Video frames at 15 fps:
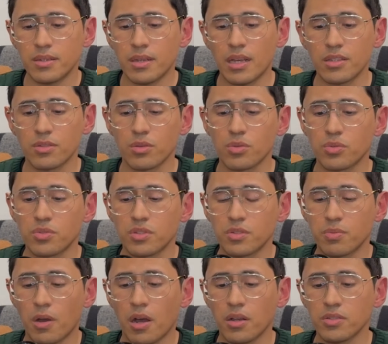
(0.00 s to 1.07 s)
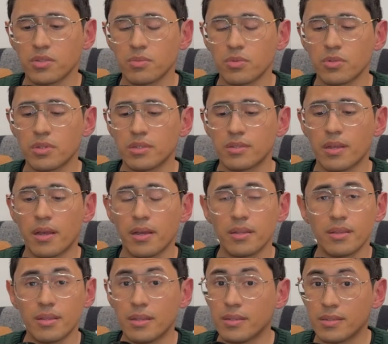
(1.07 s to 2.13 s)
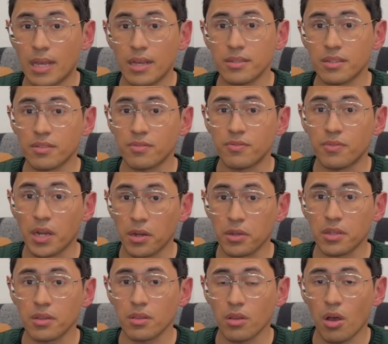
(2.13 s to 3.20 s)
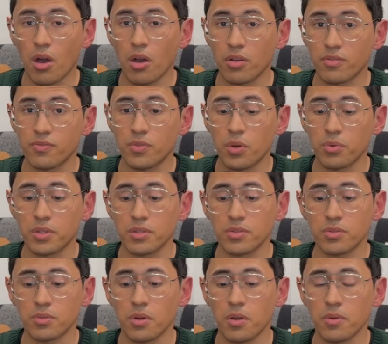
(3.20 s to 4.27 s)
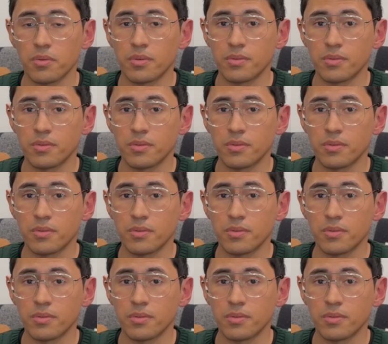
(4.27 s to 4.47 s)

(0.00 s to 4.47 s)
as loose as possible is that this has a very long focus throw,